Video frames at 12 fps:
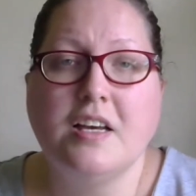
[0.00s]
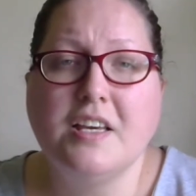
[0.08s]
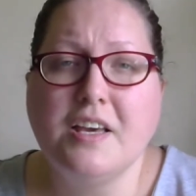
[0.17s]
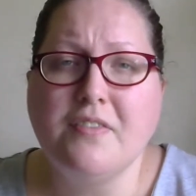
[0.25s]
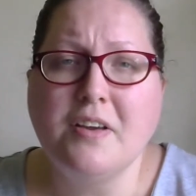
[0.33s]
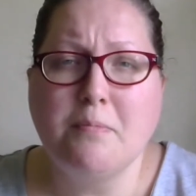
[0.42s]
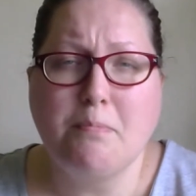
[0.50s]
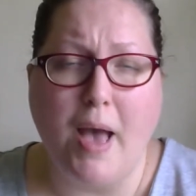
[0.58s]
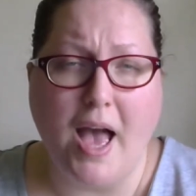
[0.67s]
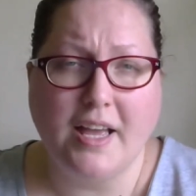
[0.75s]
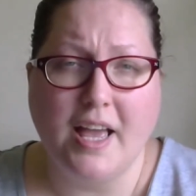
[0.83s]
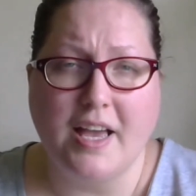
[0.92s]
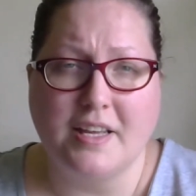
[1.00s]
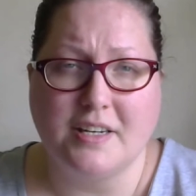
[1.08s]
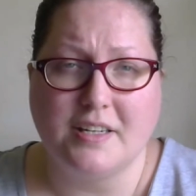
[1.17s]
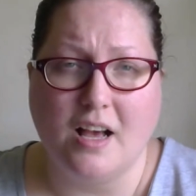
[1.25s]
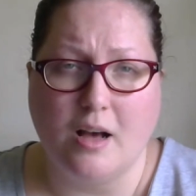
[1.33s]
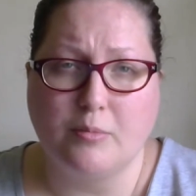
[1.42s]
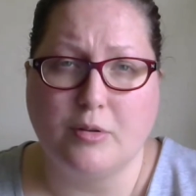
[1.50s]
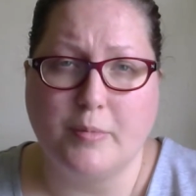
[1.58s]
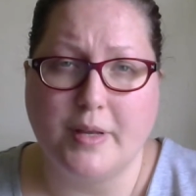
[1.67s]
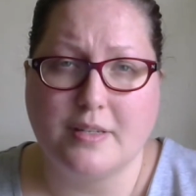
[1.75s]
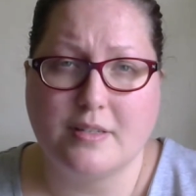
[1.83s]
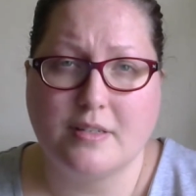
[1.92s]
Giving backhanded
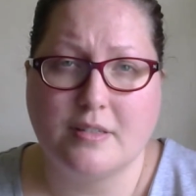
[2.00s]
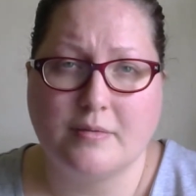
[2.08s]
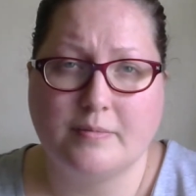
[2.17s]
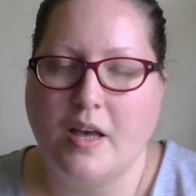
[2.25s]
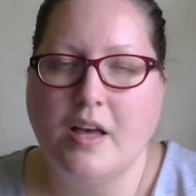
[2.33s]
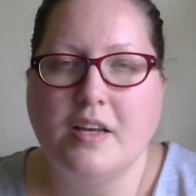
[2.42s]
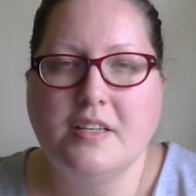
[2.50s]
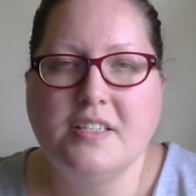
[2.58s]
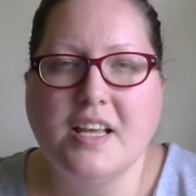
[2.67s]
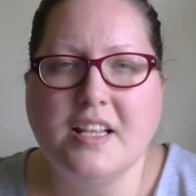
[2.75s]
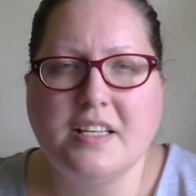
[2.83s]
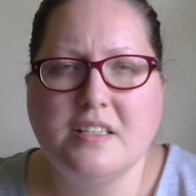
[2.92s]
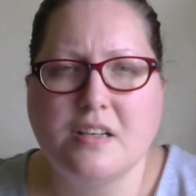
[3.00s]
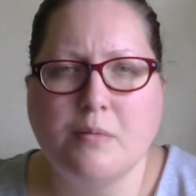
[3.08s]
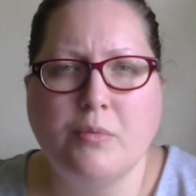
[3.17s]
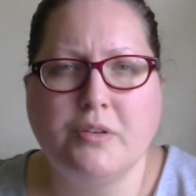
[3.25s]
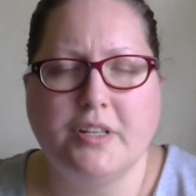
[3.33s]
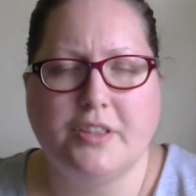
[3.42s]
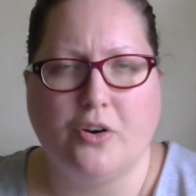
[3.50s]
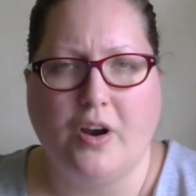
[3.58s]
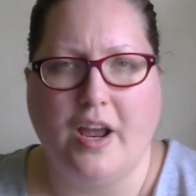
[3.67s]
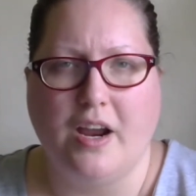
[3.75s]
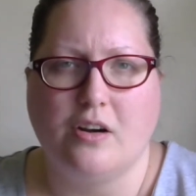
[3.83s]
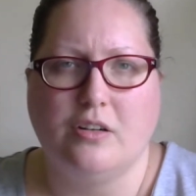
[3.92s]
compliments. Telling someone that their
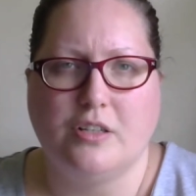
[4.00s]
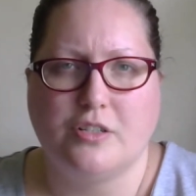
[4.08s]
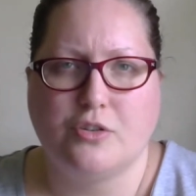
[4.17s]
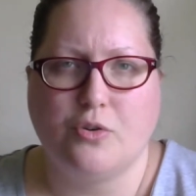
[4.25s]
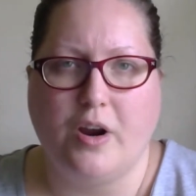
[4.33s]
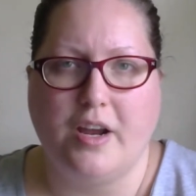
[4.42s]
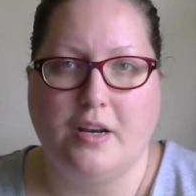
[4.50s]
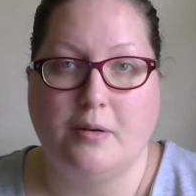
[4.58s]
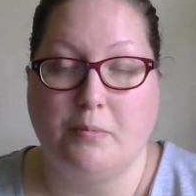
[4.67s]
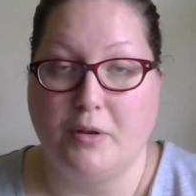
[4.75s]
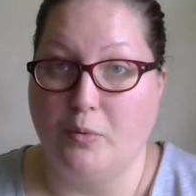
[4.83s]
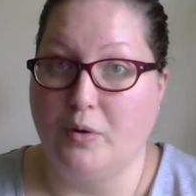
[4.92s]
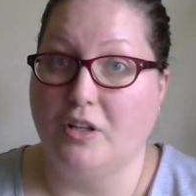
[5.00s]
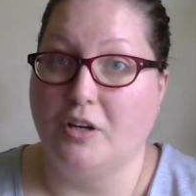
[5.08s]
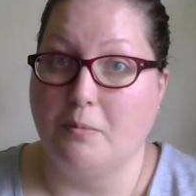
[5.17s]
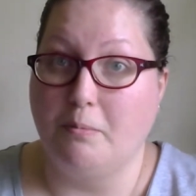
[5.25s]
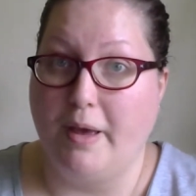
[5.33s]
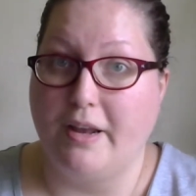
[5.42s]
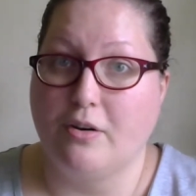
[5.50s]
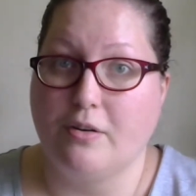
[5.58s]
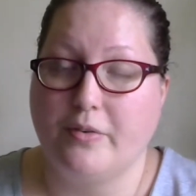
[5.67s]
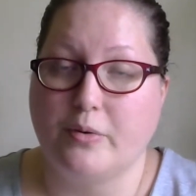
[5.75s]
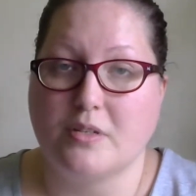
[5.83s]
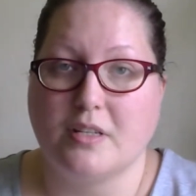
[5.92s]
hair looks great, but it would look better if
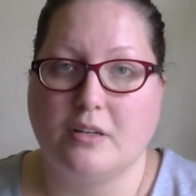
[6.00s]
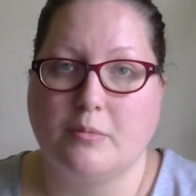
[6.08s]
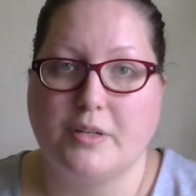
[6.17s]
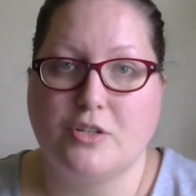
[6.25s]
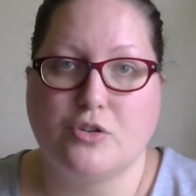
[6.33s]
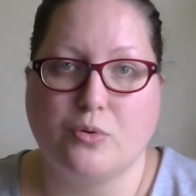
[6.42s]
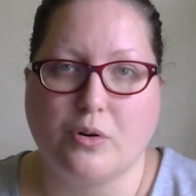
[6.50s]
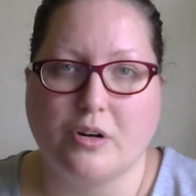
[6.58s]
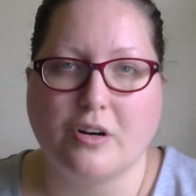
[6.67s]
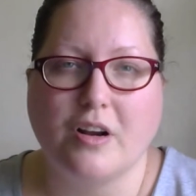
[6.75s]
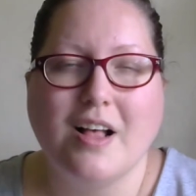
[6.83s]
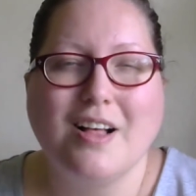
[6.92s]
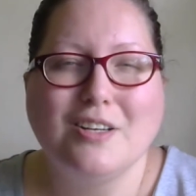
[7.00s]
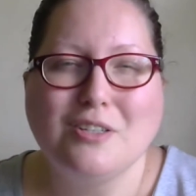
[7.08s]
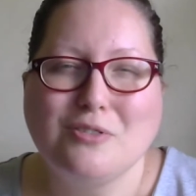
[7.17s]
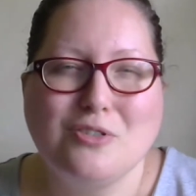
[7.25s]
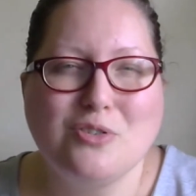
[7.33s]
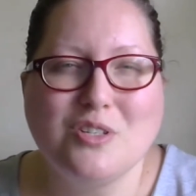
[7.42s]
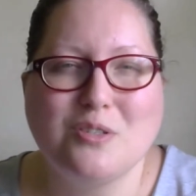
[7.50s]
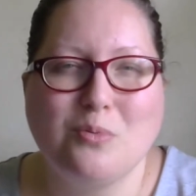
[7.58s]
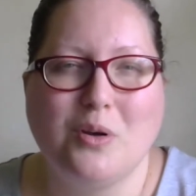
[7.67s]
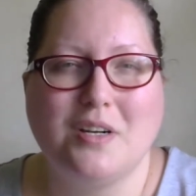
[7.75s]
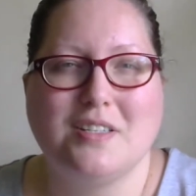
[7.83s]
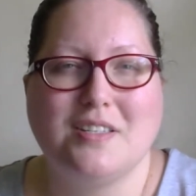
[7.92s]
it was a little bit shorter. Don't you just
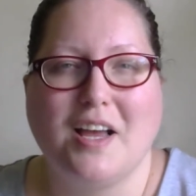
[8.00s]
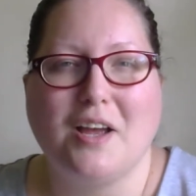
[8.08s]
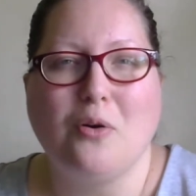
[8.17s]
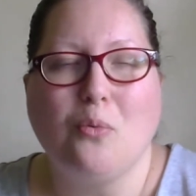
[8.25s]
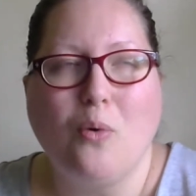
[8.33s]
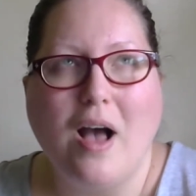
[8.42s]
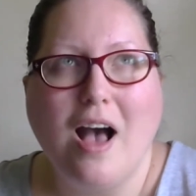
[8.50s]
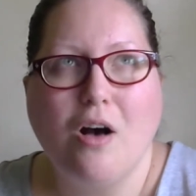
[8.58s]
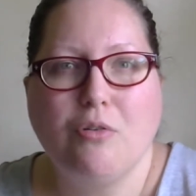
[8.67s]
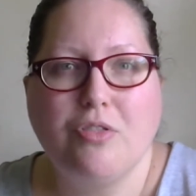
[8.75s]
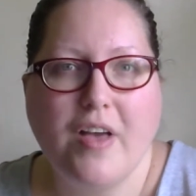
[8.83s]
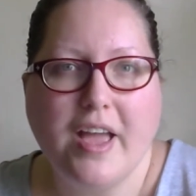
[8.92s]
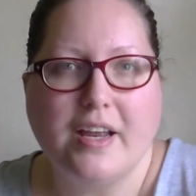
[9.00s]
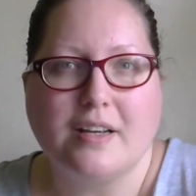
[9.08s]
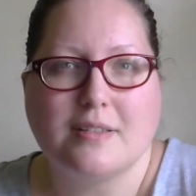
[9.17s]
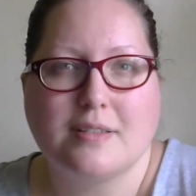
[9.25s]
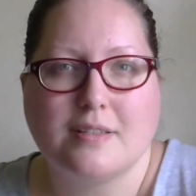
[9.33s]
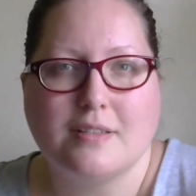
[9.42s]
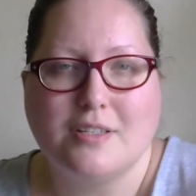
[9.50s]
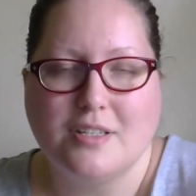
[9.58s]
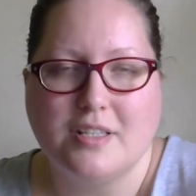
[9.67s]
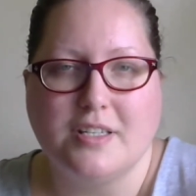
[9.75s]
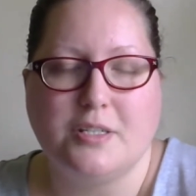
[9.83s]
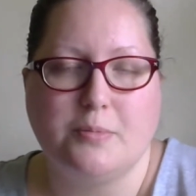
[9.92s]
want to say, wow, thanks, to
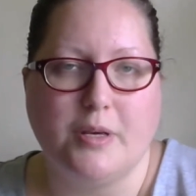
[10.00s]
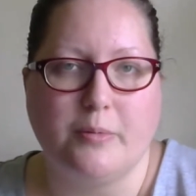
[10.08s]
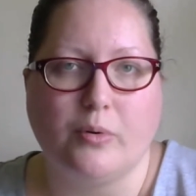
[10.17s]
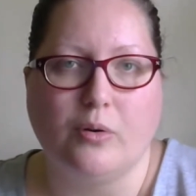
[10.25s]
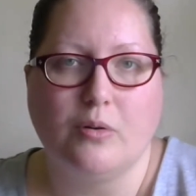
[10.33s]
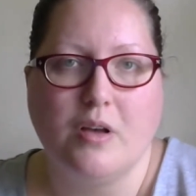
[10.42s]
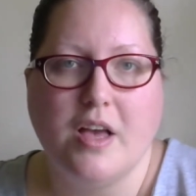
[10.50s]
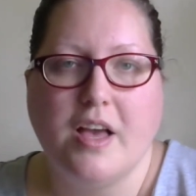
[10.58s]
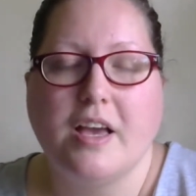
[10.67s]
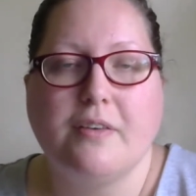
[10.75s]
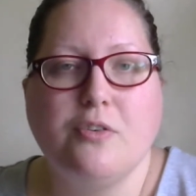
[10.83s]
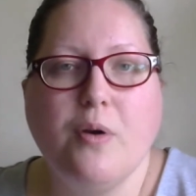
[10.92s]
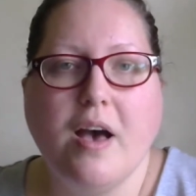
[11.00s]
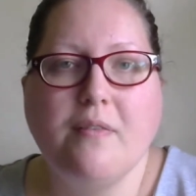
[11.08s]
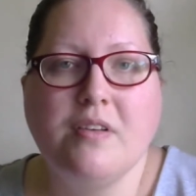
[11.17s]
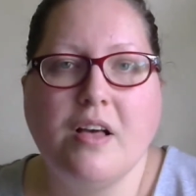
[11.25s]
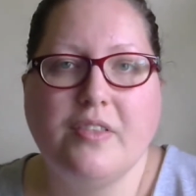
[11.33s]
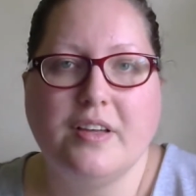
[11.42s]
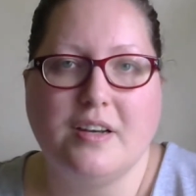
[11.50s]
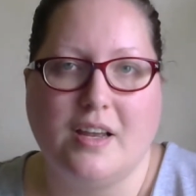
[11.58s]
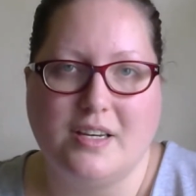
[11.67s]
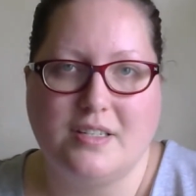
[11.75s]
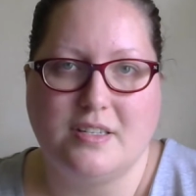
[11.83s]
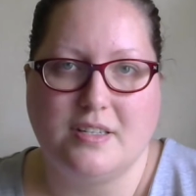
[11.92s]
these people? If you have nothing
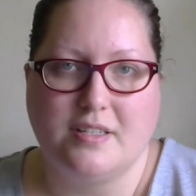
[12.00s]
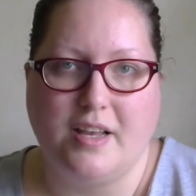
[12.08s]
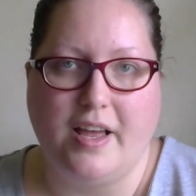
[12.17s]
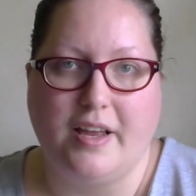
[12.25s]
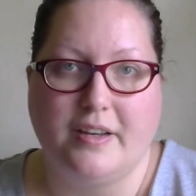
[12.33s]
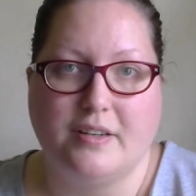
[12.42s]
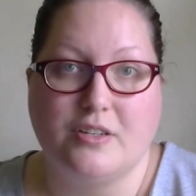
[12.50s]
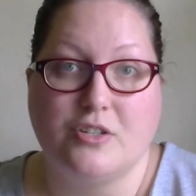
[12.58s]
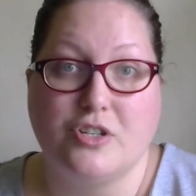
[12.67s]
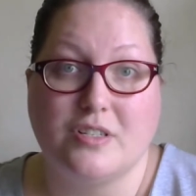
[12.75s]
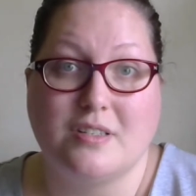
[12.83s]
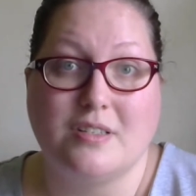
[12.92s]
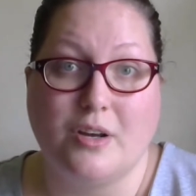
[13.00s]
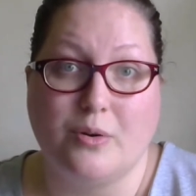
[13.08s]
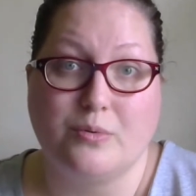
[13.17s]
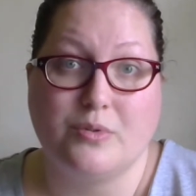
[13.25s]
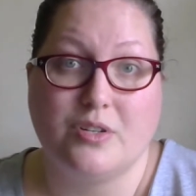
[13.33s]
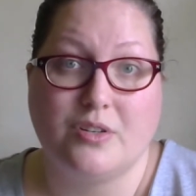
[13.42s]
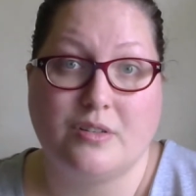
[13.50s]
nice to say, just don't.